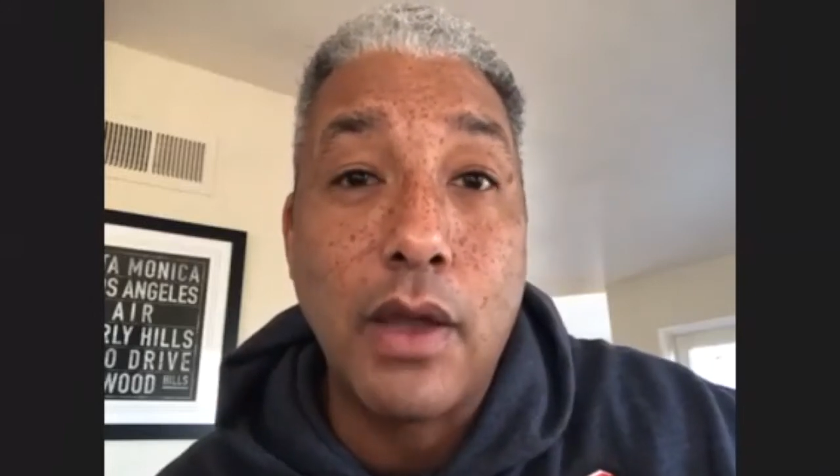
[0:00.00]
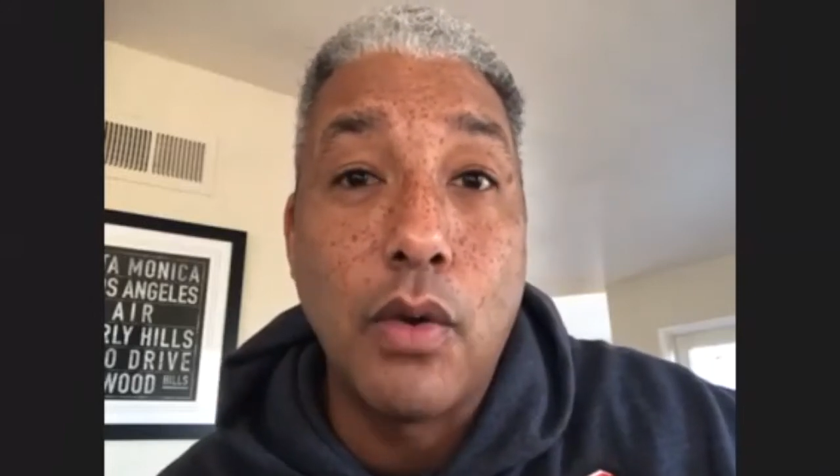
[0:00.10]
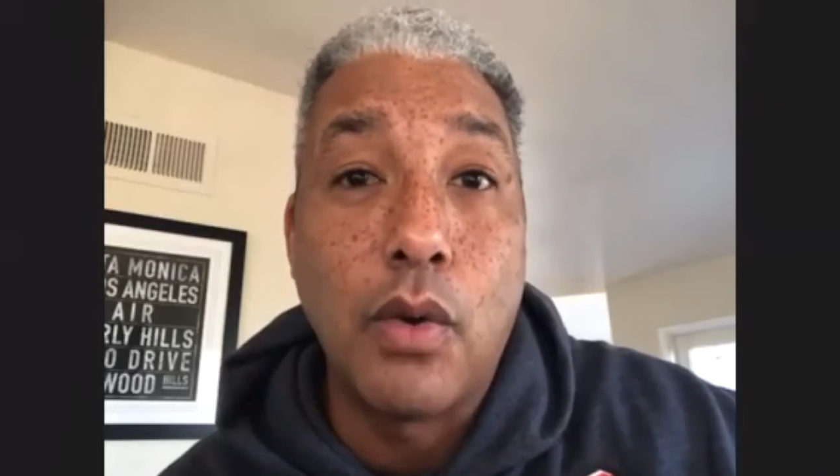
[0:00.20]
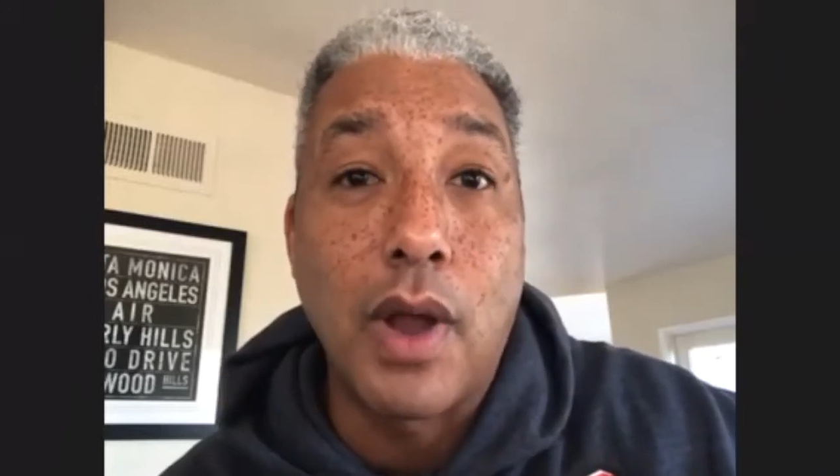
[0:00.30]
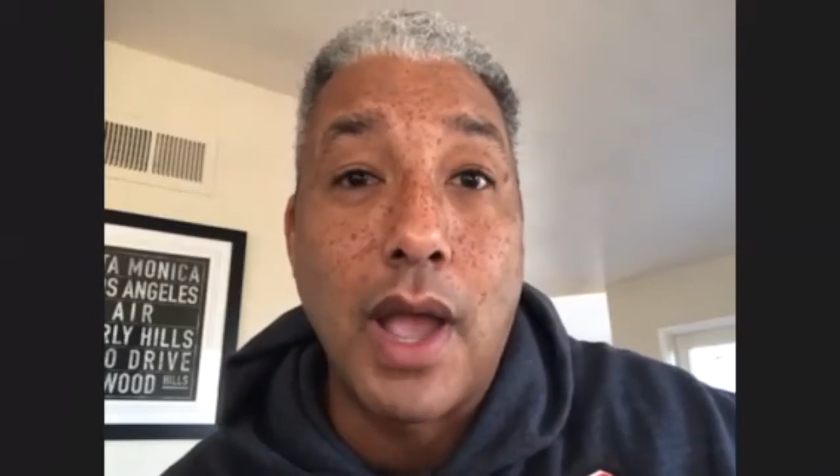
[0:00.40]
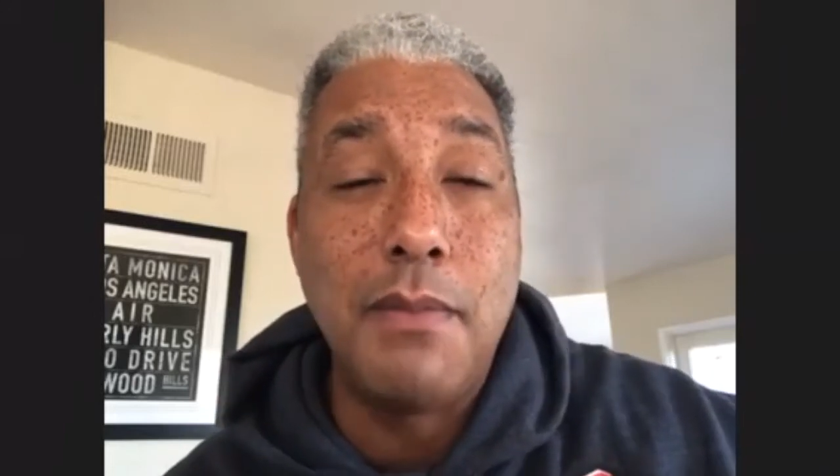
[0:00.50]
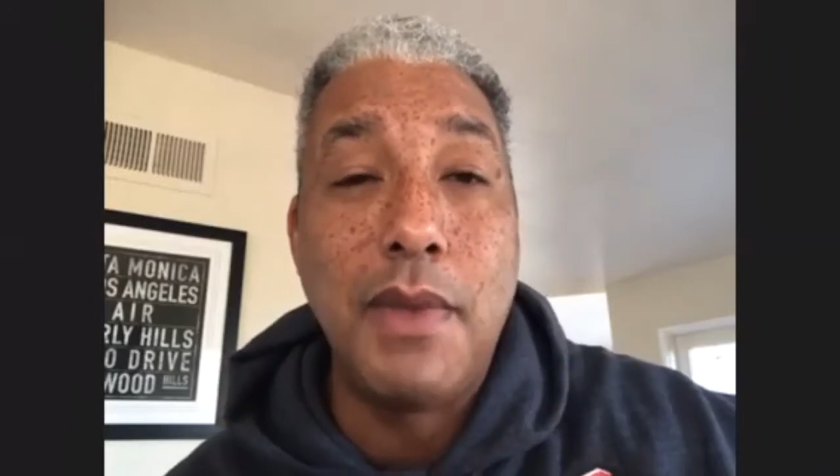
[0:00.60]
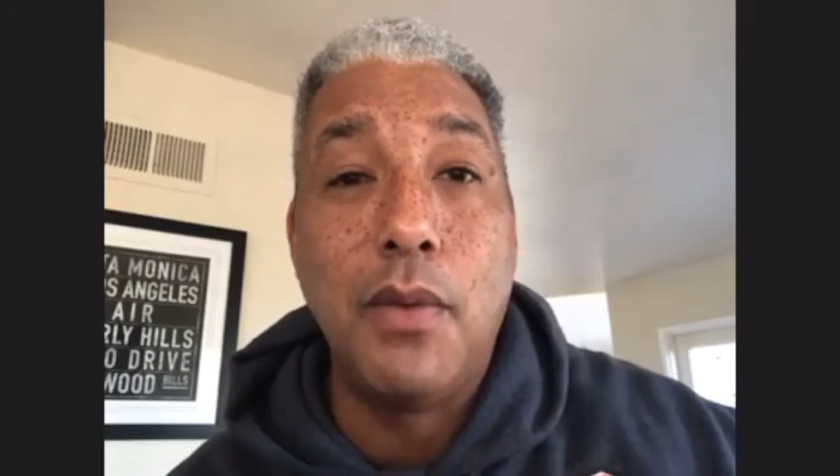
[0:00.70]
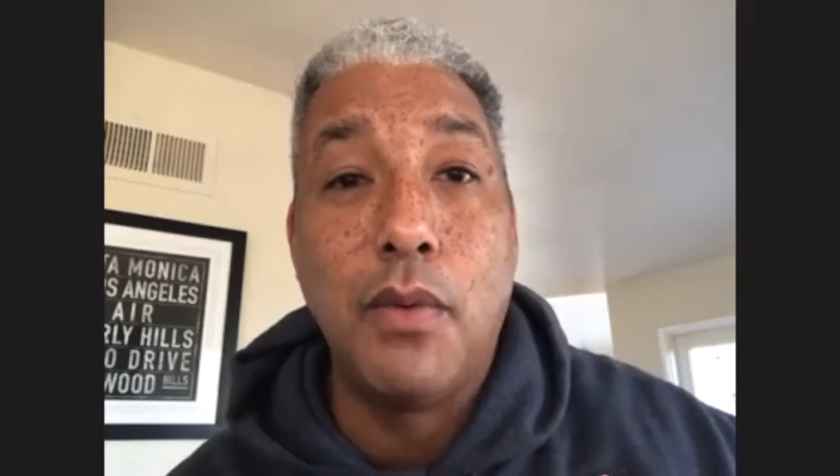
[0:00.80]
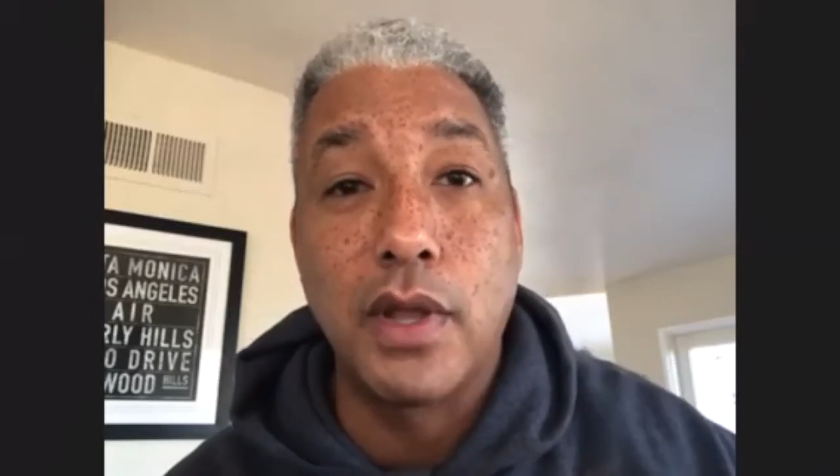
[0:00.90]
or I may
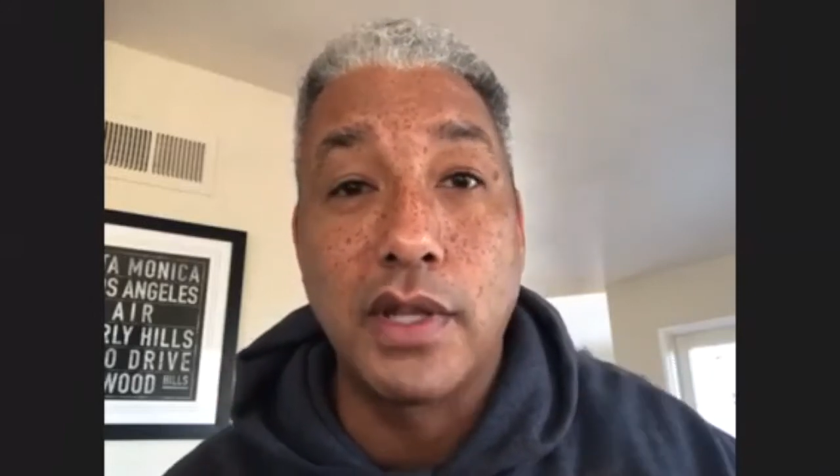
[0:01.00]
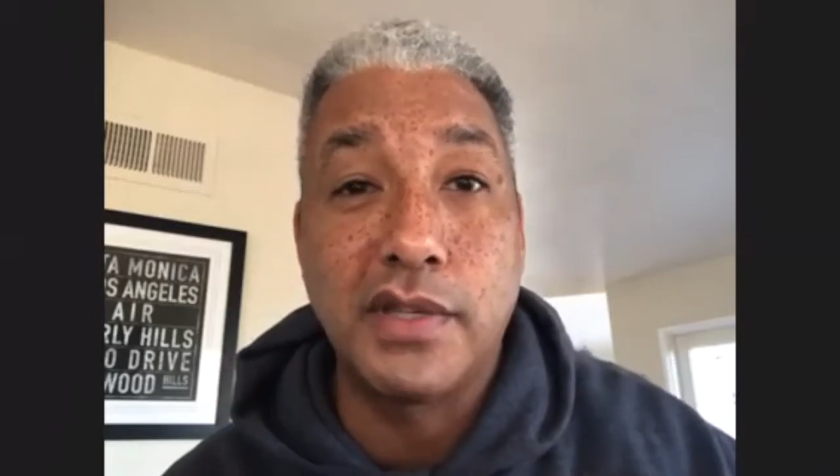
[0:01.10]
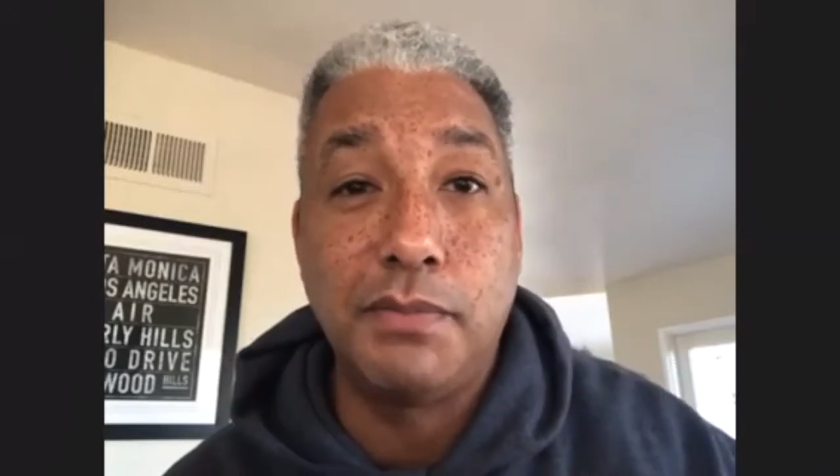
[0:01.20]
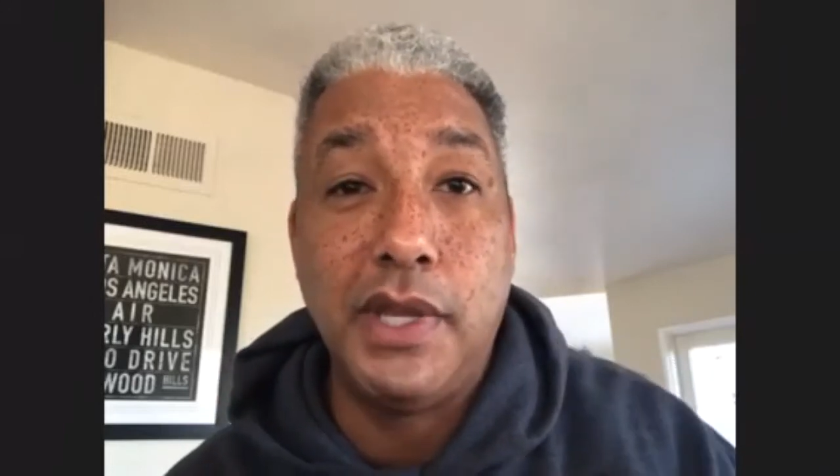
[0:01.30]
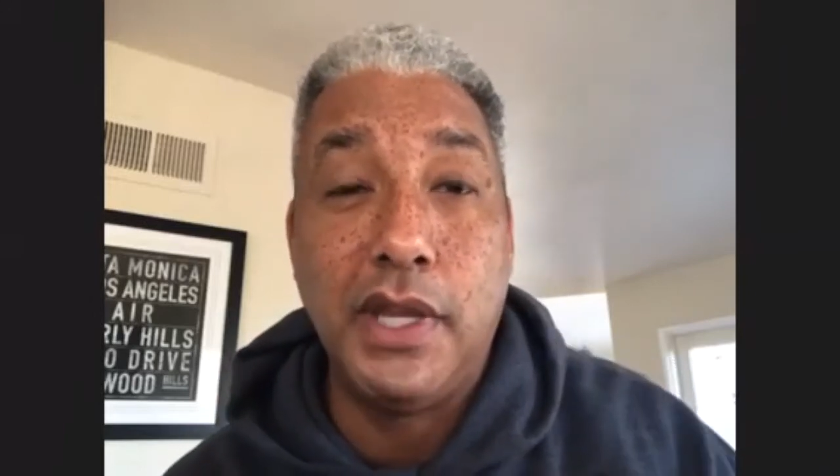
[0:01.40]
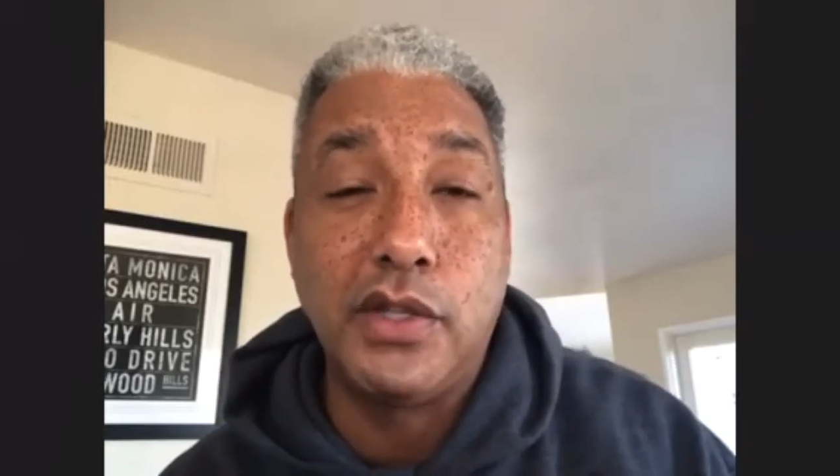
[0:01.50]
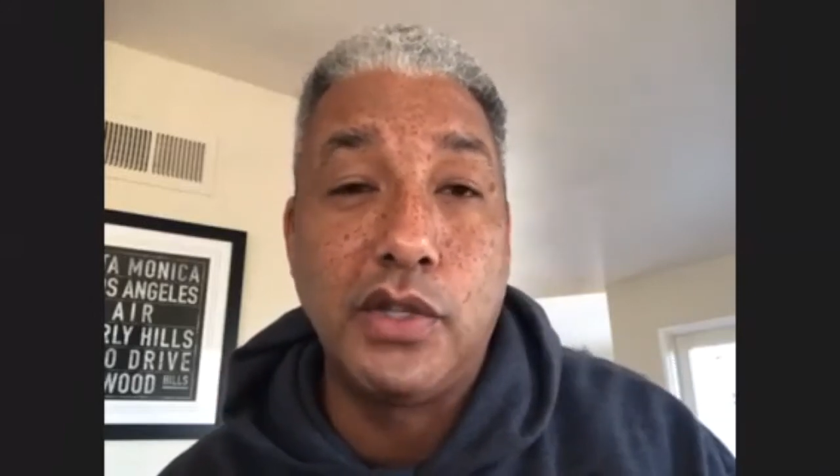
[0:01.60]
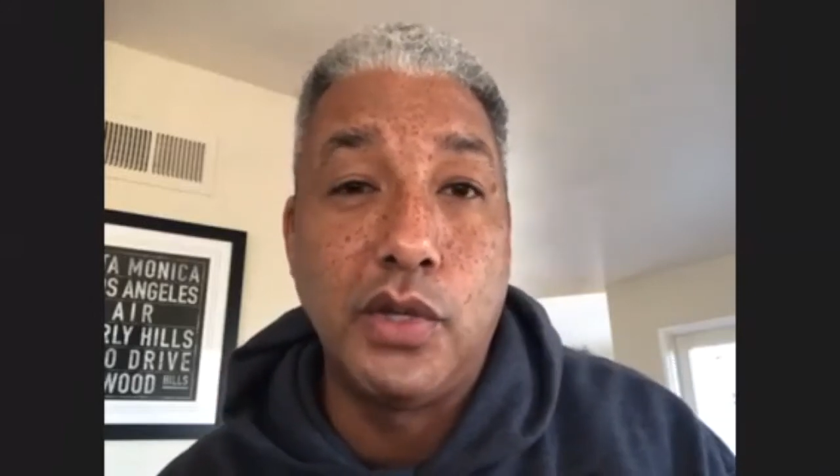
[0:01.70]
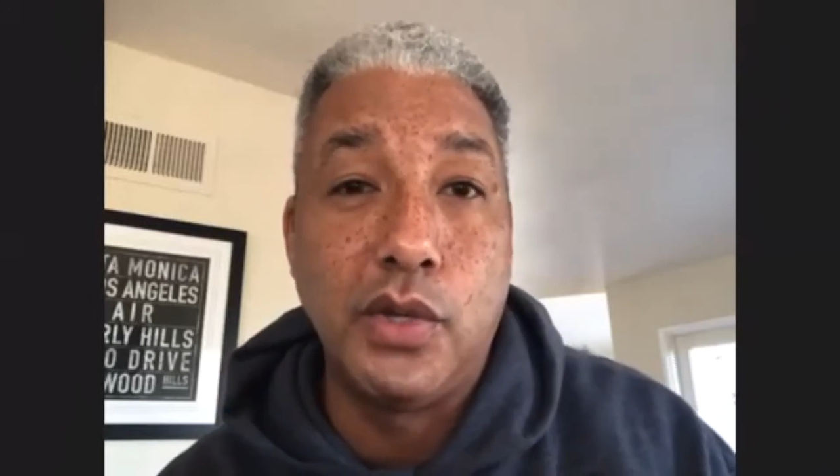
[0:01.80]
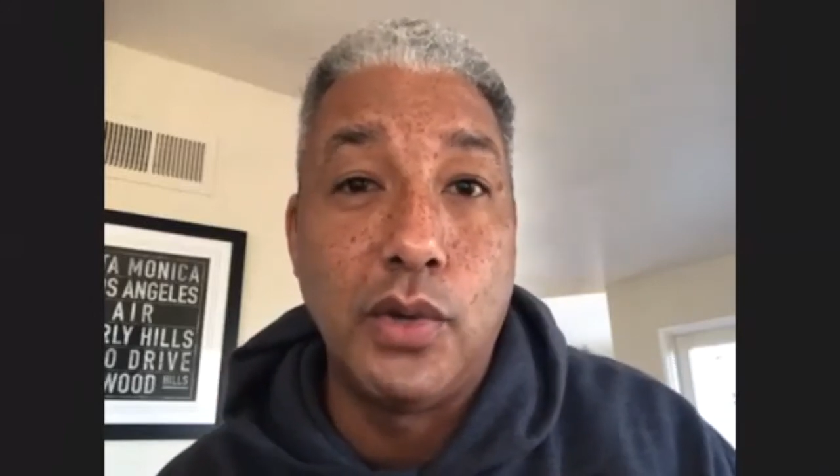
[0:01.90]
want to speak
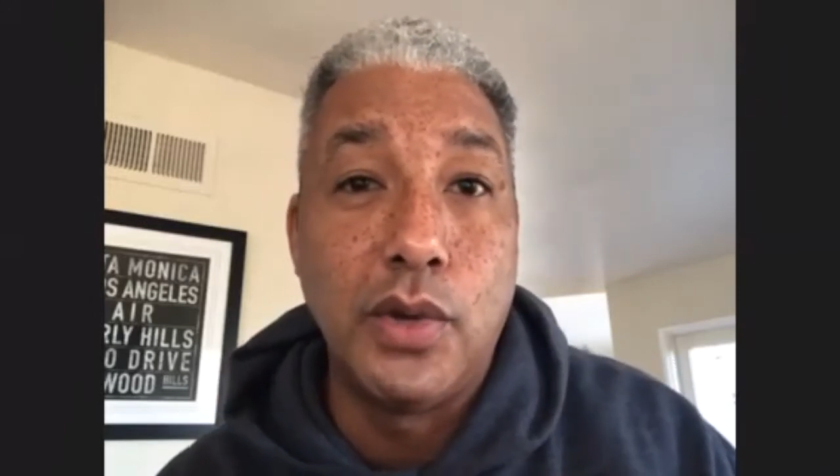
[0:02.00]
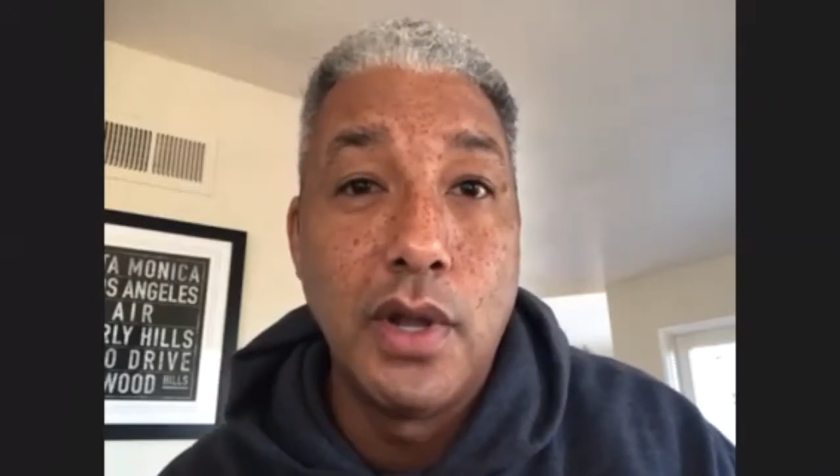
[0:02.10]
to